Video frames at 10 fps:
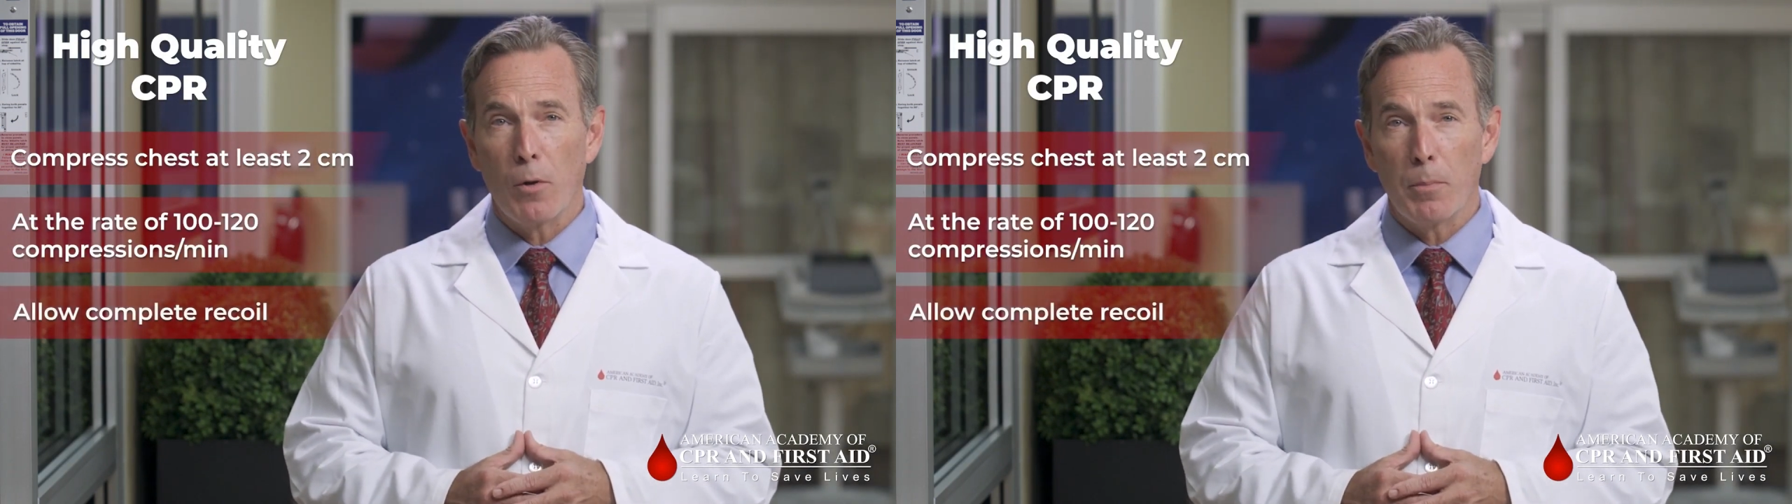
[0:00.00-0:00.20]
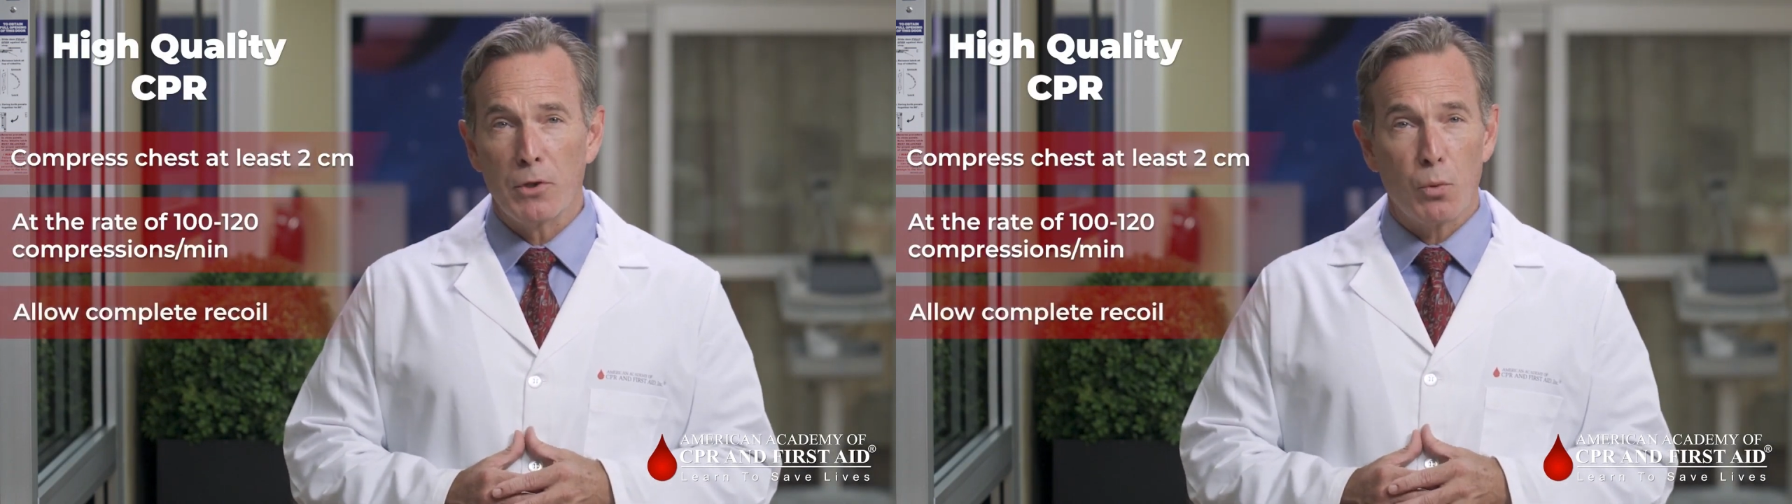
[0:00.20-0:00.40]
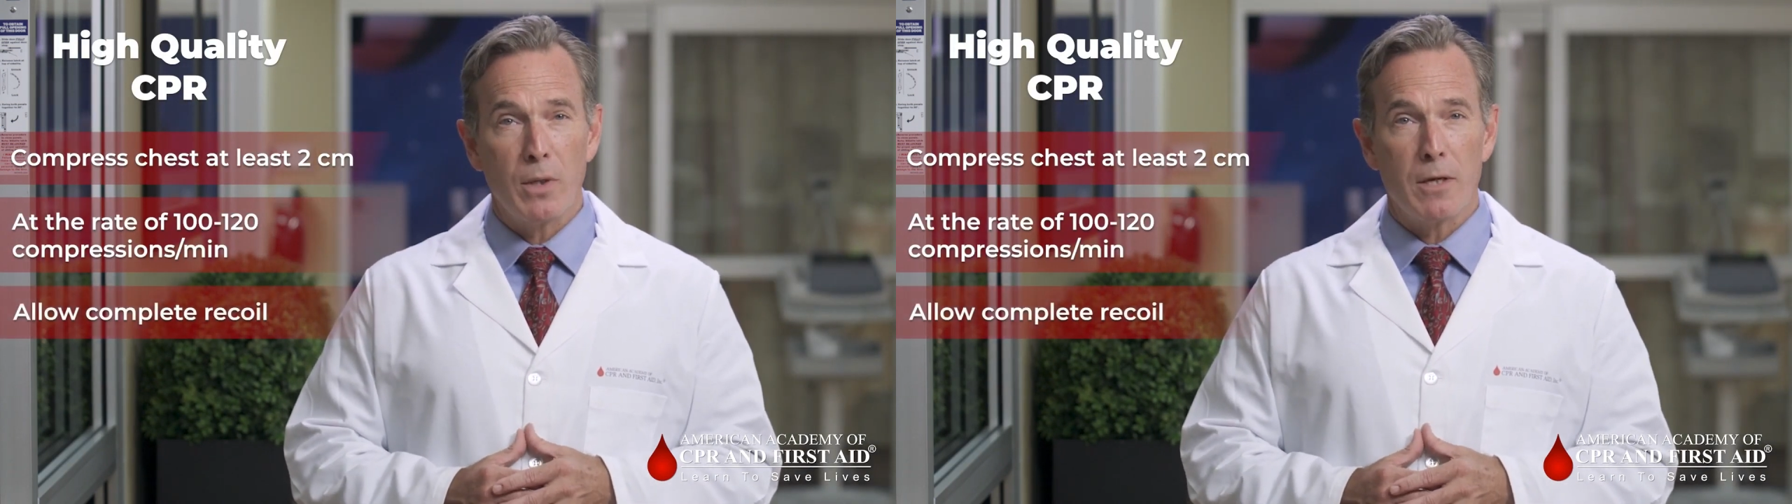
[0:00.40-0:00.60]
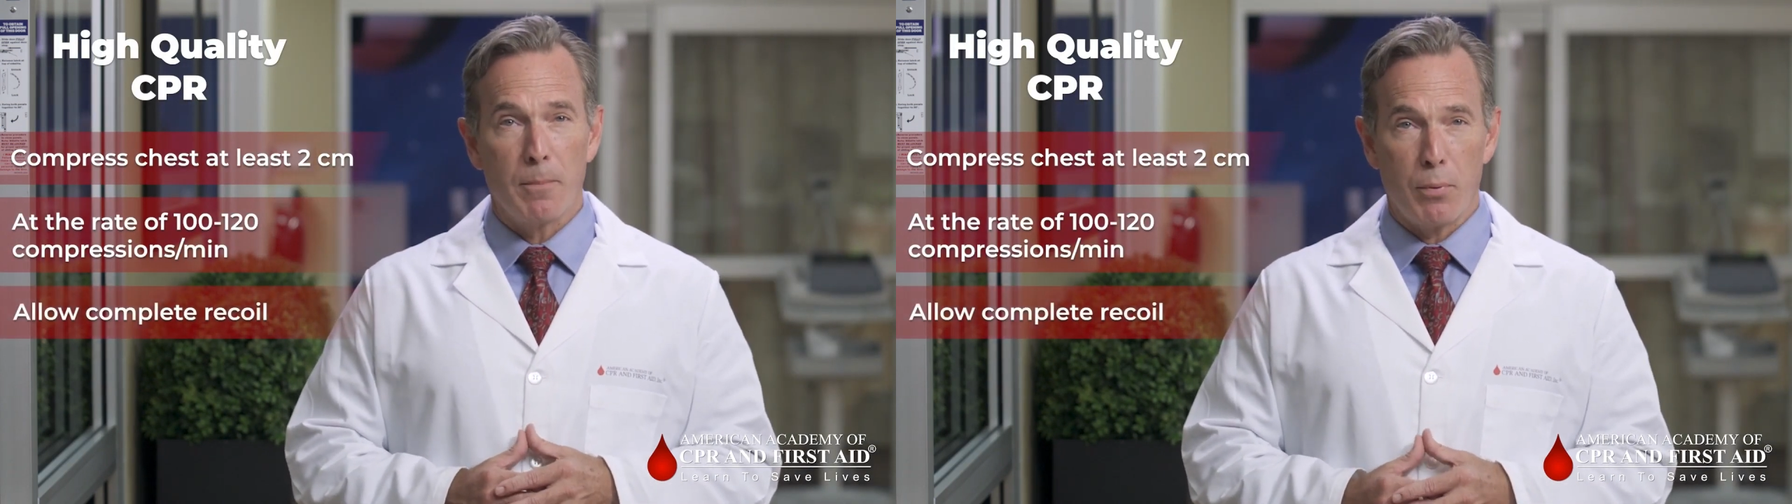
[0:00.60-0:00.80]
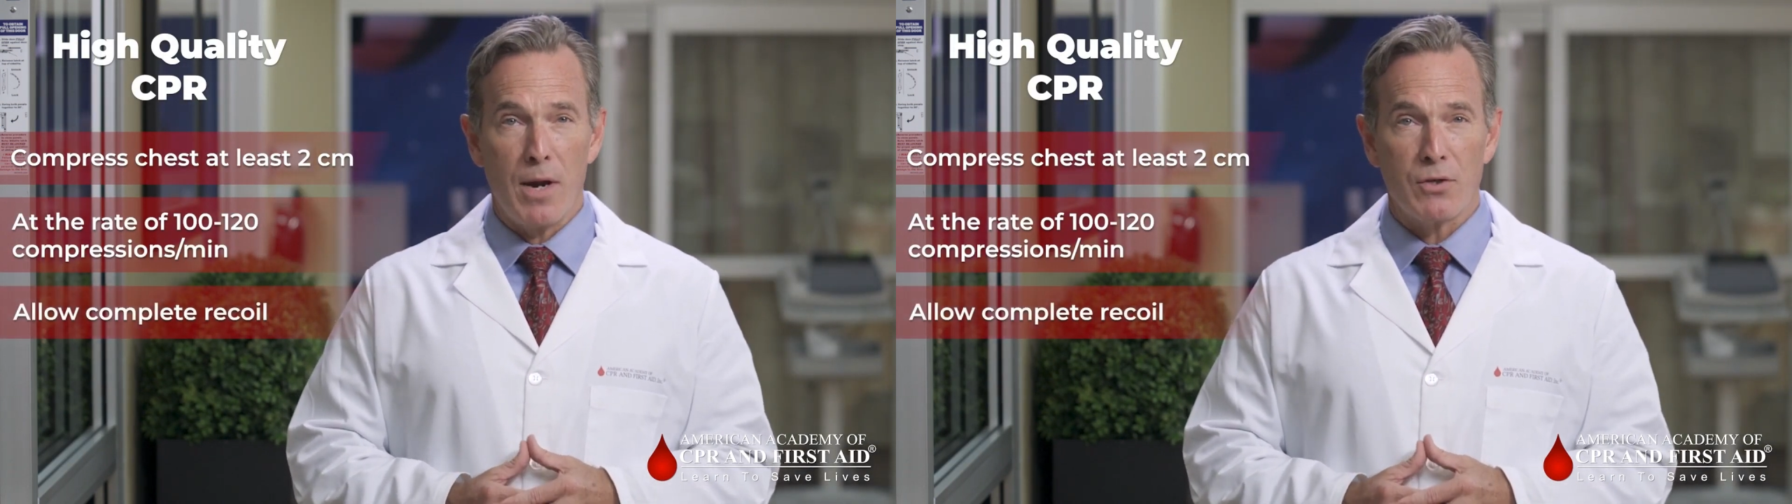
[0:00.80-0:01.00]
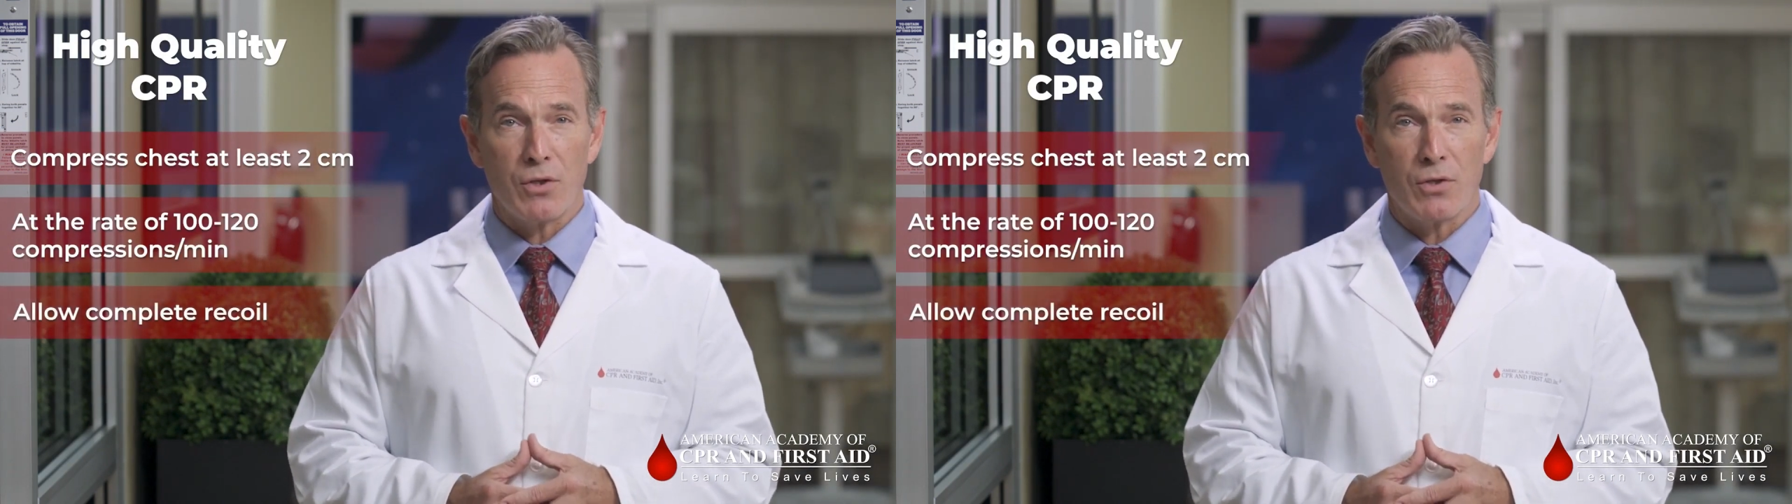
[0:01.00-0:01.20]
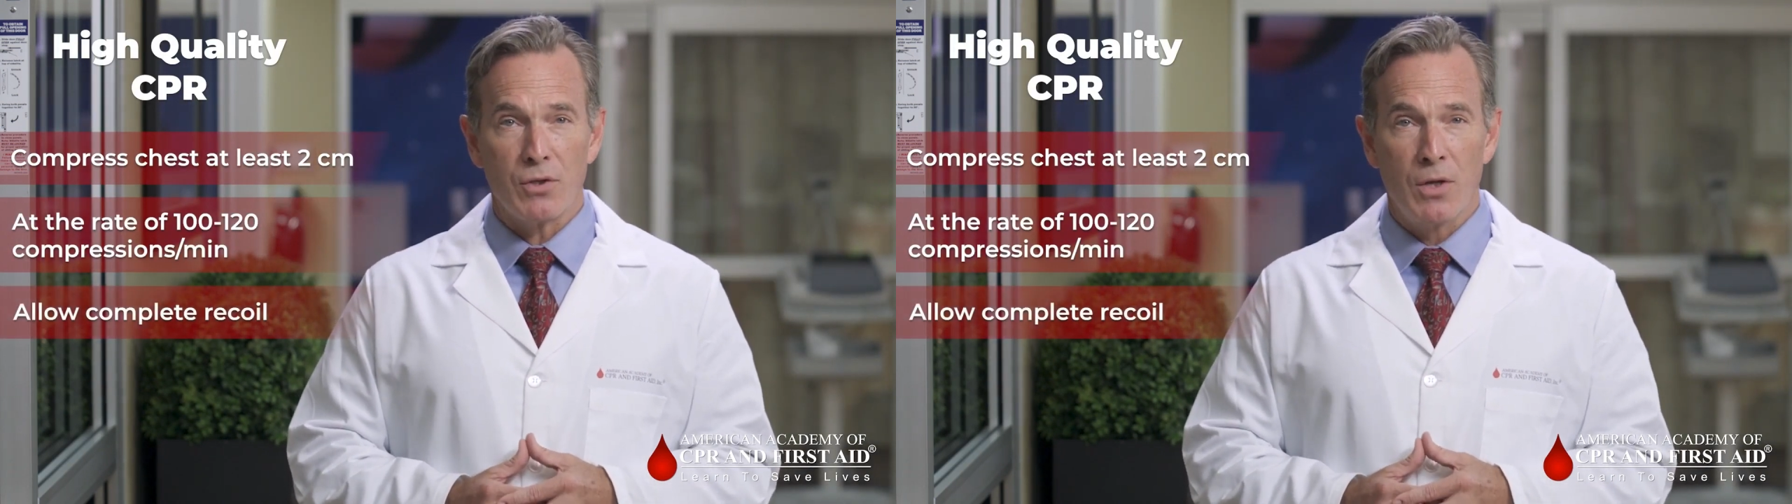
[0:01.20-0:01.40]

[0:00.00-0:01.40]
between compressions.